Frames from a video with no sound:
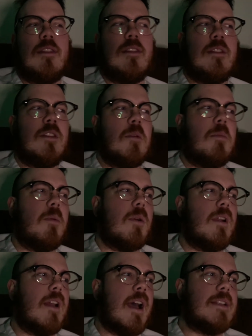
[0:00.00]
The
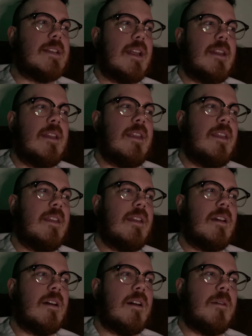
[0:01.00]
Bourne Identity.
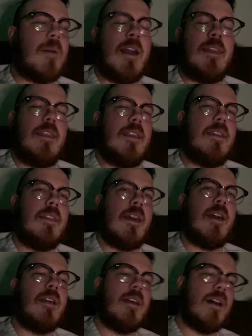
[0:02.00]
I think
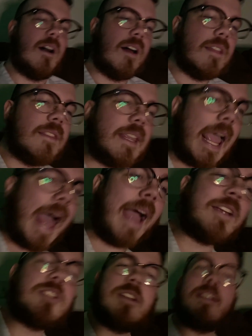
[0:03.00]
that the
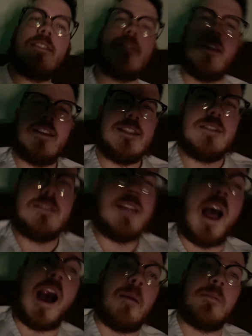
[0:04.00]
action is, like,
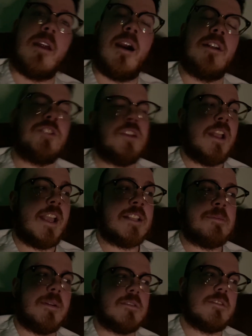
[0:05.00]
top-notch, like,
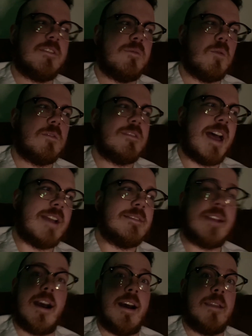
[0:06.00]
especially for that
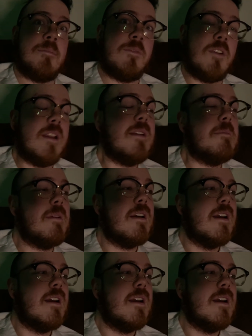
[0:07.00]
time frame.